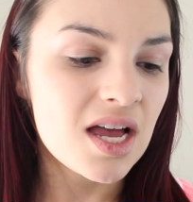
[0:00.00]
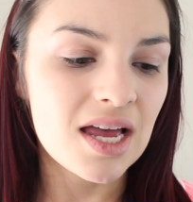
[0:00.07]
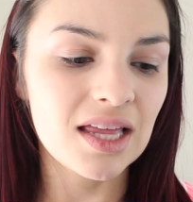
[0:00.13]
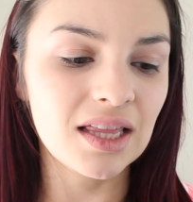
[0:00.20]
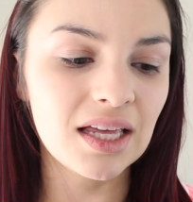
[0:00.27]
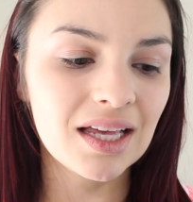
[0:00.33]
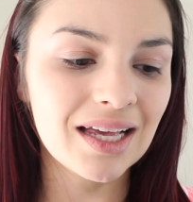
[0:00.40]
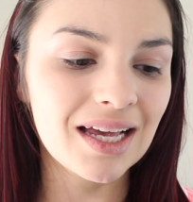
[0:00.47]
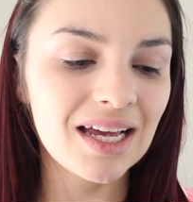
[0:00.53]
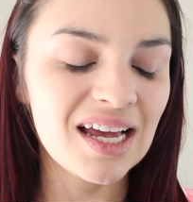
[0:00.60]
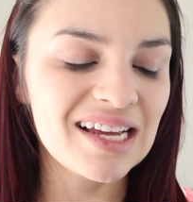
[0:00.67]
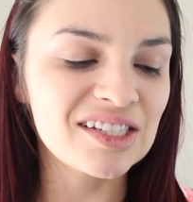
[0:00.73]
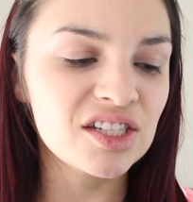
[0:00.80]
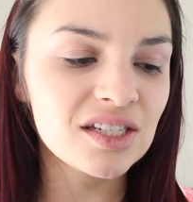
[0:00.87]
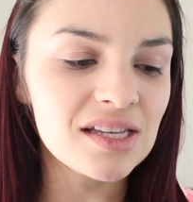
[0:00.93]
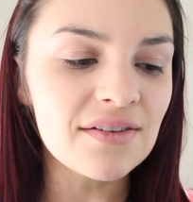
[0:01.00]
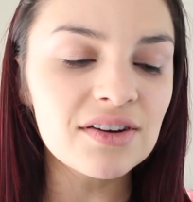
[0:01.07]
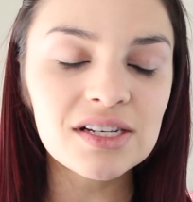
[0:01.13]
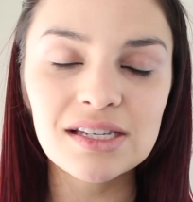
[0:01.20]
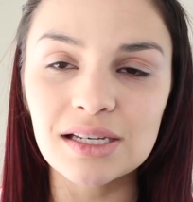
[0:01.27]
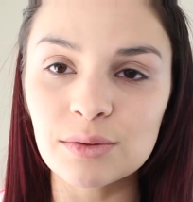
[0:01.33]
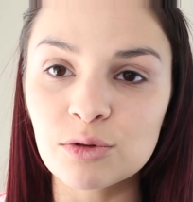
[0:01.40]
and like it just
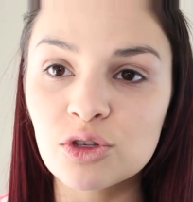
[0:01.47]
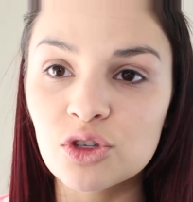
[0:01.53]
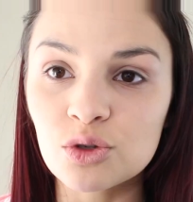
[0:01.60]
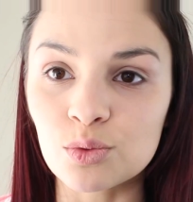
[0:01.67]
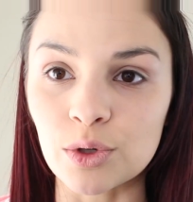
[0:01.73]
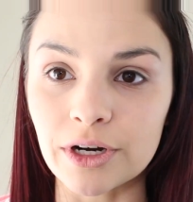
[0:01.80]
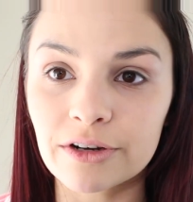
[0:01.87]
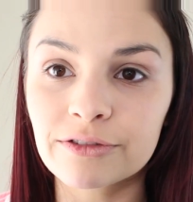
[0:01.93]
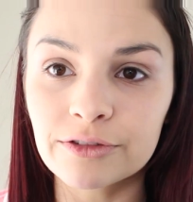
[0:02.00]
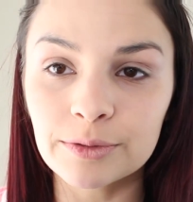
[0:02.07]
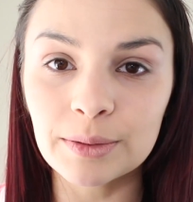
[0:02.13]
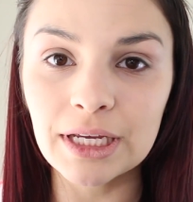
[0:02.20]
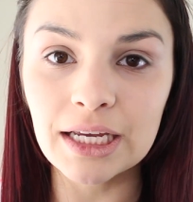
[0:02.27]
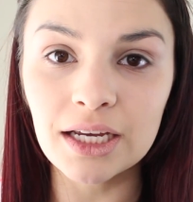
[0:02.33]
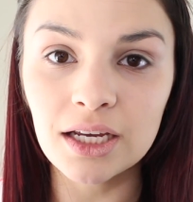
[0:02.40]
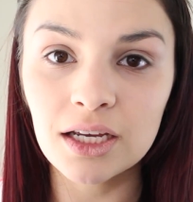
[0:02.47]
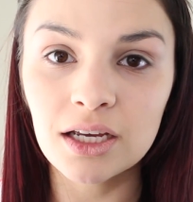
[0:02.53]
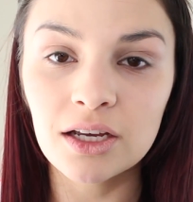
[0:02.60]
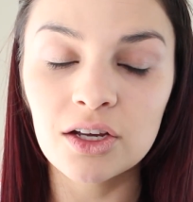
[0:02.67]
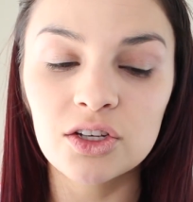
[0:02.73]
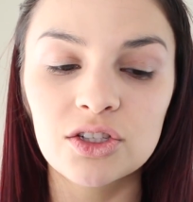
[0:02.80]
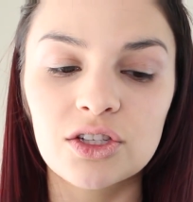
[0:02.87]
never seems to work for me.
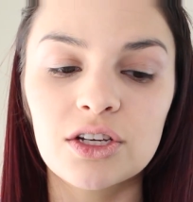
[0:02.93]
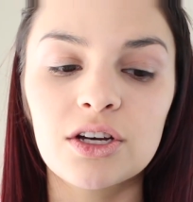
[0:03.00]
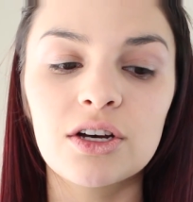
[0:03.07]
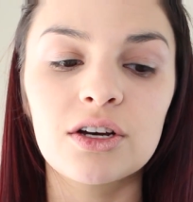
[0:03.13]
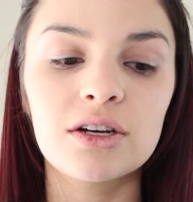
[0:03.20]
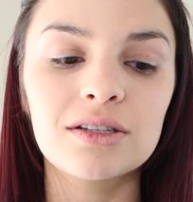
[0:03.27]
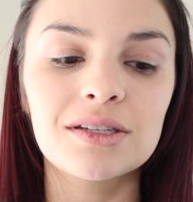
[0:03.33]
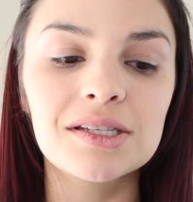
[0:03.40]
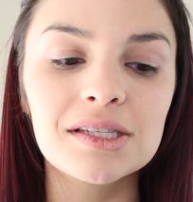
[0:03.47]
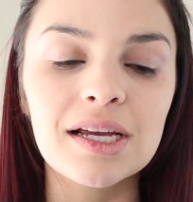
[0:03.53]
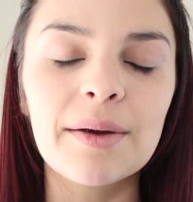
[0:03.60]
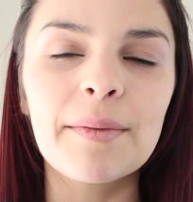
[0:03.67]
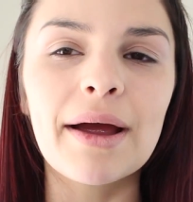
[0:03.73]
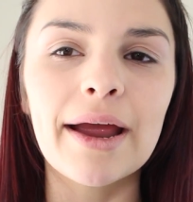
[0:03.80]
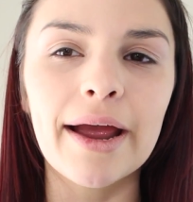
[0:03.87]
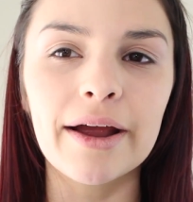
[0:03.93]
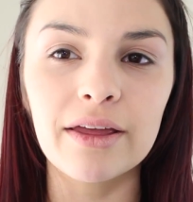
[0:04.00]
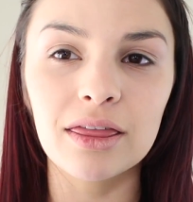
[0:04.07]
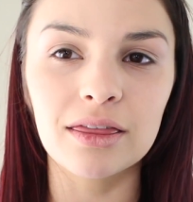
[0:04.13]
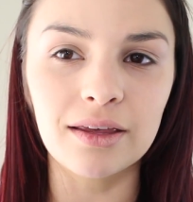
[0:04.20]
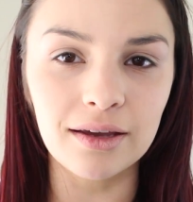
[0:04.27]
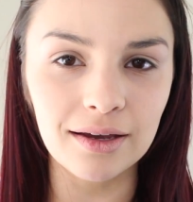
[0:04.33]
So this time I
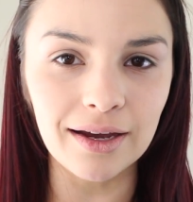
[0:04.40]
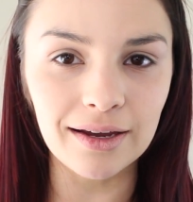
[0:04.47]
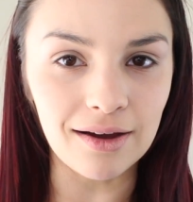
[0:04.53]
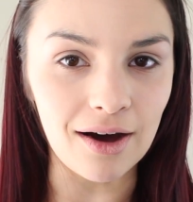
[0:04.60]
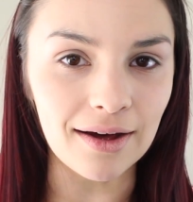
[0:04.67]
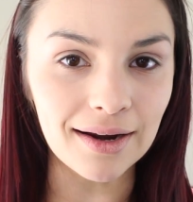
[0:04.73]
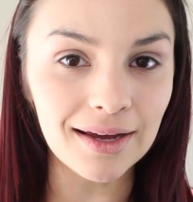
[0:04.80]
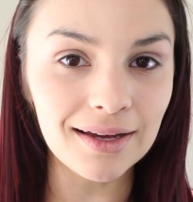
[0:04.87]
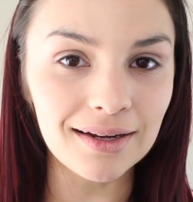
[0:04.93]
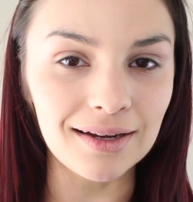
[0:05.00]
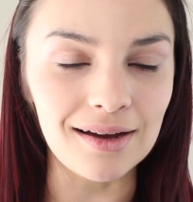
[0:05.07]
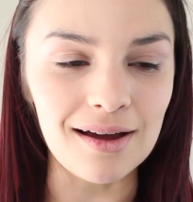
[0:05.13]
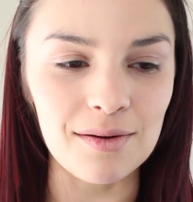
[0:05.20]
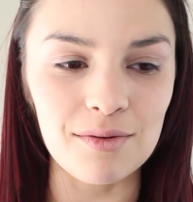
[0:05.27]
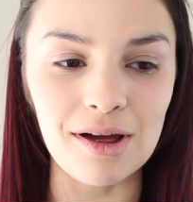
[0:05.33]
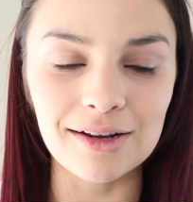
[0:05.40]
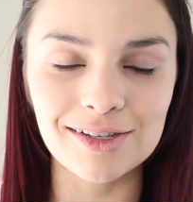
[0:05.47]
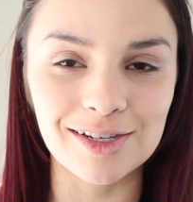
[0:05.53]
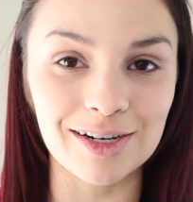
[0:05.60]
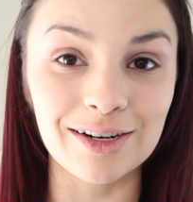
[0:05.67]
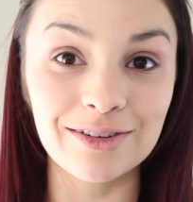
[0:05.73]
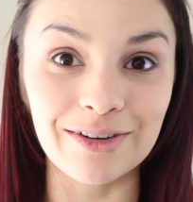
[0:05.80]
think I got it. I'm not
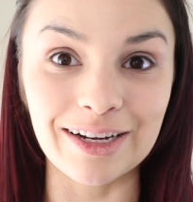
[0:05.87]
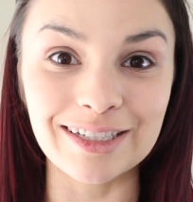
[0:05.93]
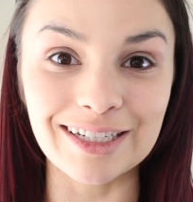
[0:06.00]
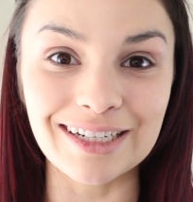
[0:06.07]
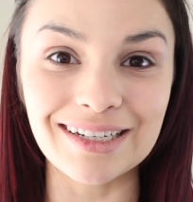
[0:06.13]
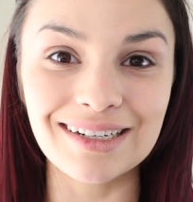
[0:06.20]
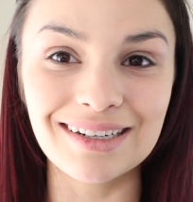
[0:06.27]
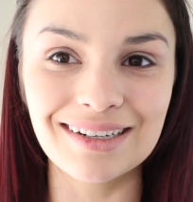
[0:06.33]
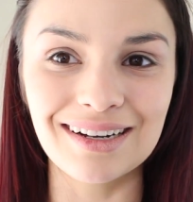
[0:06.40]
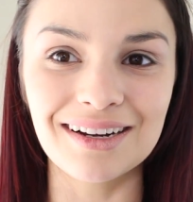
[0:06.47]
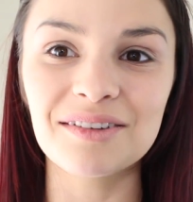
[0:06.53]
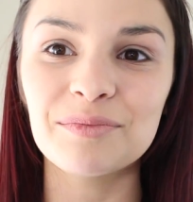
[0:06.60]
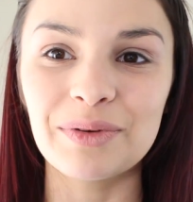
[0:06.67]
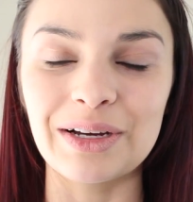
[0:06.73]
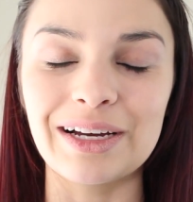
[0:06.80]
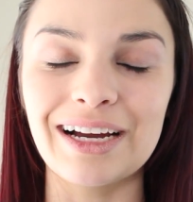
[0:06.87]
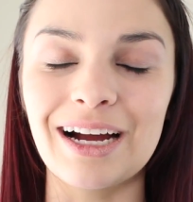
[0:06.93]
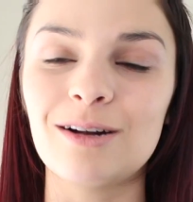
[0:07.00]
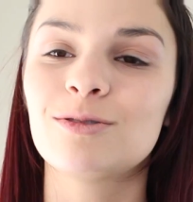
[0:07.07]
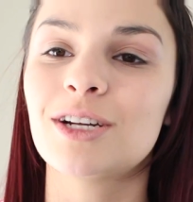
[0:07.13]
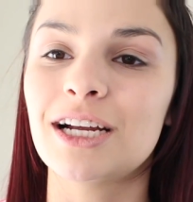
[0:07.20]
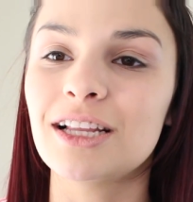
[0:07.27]
sure if I did, but
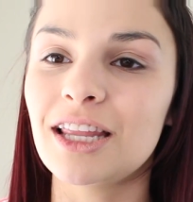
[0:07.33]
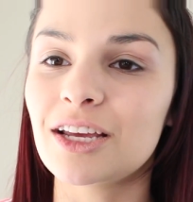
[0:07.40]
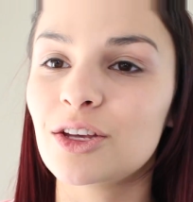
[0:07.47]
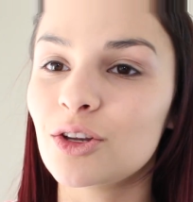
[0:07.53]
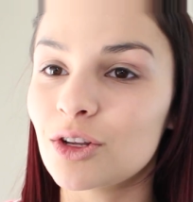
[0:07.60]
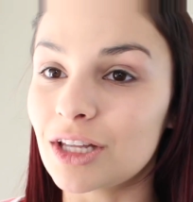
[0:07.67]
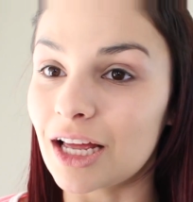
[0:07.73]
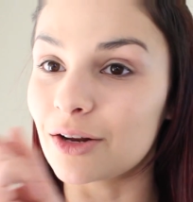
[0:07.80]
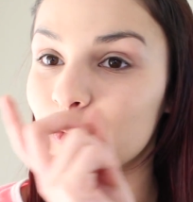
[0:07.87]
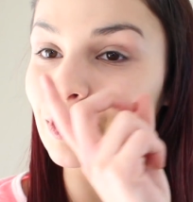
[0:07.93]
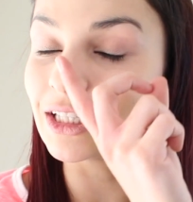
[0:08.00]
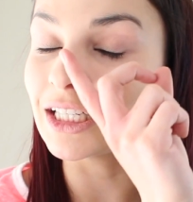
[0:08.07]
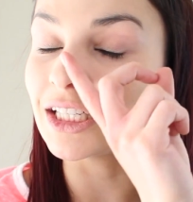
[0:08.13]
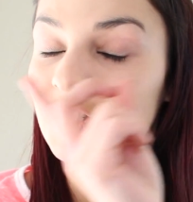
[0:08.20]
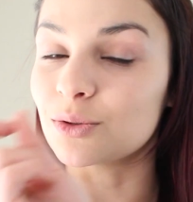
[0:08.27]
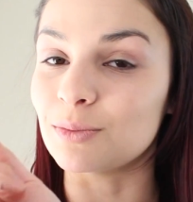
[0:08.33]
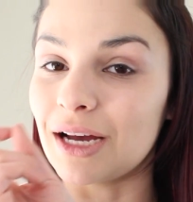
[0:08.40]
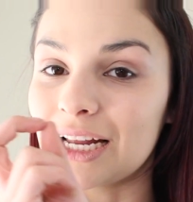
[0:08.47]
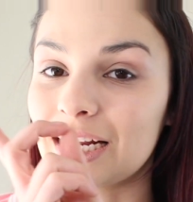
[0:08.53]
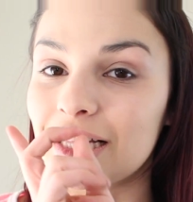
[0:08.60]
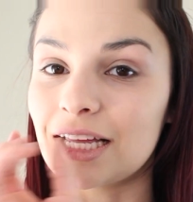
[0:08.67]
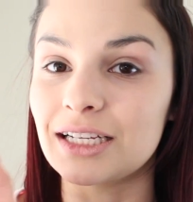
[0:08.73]
I'm trying, like, you know, that really
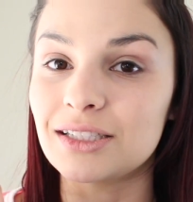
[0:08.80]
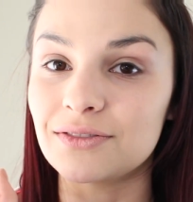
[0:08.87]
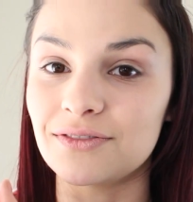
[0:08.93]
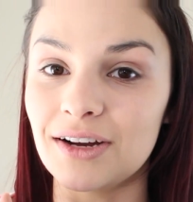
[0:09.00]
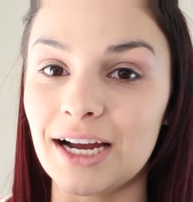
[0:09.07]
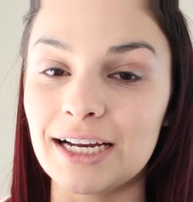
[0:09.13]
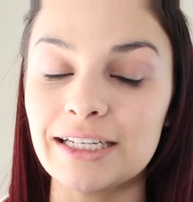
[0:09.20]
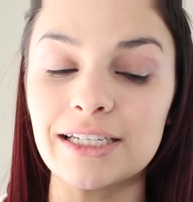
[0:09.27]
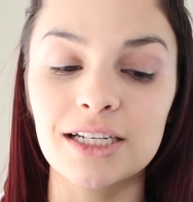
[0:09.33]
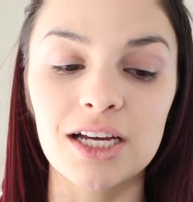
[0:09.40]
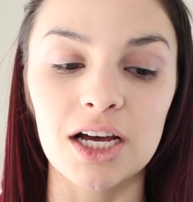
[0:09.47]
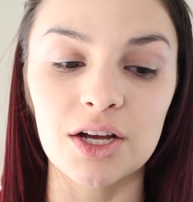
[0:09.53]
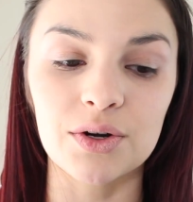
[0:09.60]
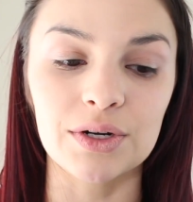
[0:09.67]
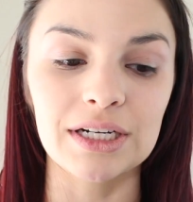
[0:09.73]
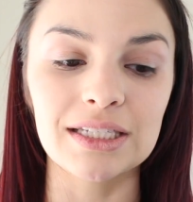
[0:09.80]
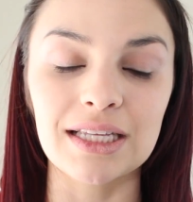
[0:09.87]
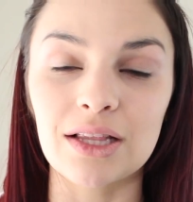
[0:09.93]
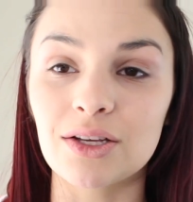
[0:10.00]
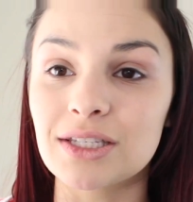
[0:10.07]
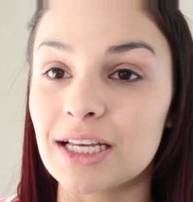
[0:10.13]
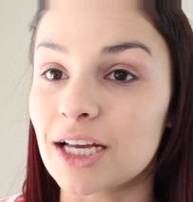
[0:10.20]
dramatic, like, defined cut crease
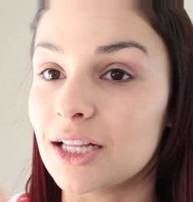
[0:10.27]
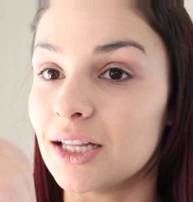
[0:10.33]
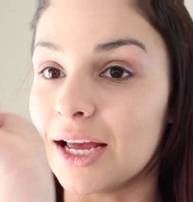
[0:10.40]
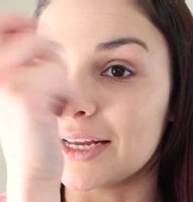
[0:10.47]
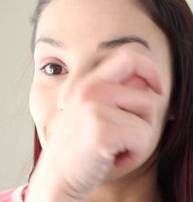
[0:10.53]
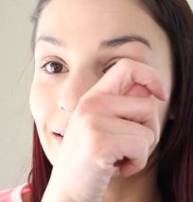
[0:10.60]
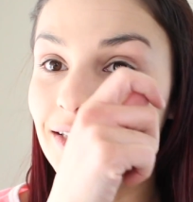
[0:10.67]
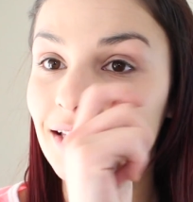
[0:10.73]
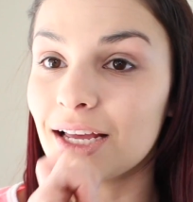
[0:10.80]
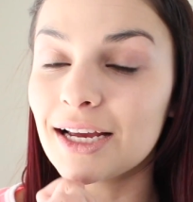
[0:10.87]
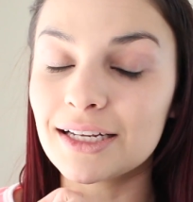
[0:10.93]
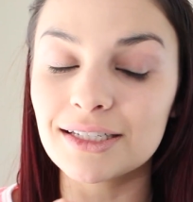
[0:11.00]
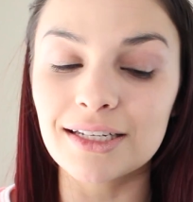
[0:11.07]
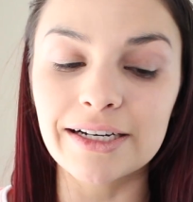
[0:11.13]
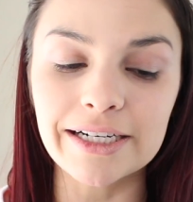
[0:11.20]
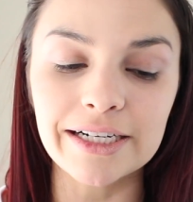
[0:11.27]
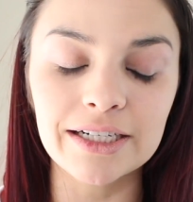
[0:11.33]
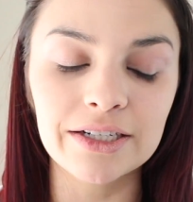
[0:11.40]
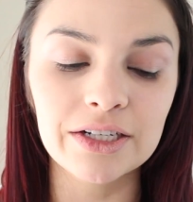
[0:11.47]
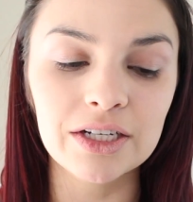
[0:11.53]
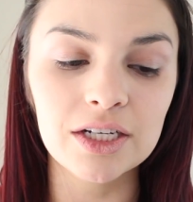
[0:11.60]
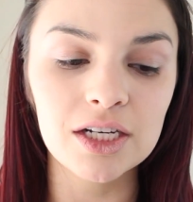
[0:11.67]
that looks like a liner line
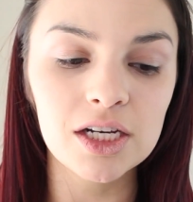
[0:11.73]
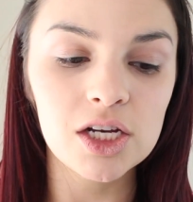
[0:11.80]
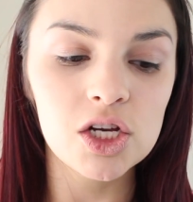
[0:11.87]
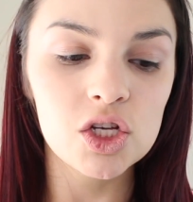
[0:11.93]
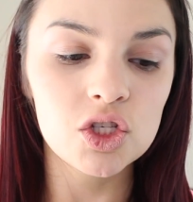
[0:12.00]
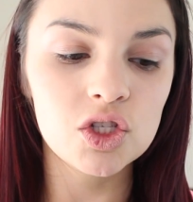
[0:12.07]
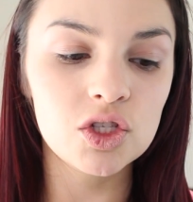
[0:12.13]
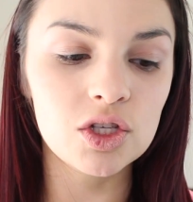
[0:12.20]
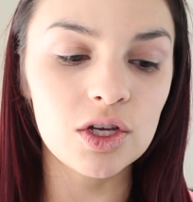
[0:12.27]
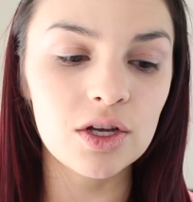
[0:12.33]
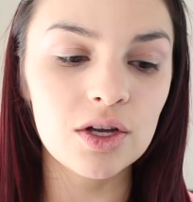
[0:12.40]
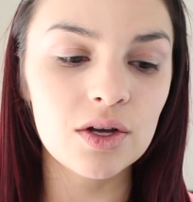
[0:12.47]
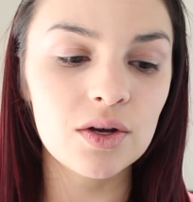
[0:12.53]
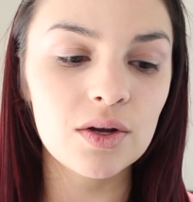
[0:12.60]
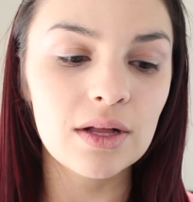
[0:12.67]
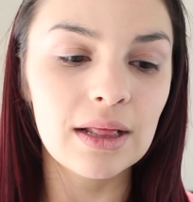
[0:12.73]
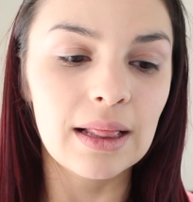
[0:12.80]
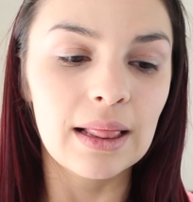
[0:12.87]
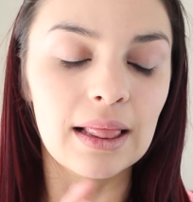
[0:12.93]
there. So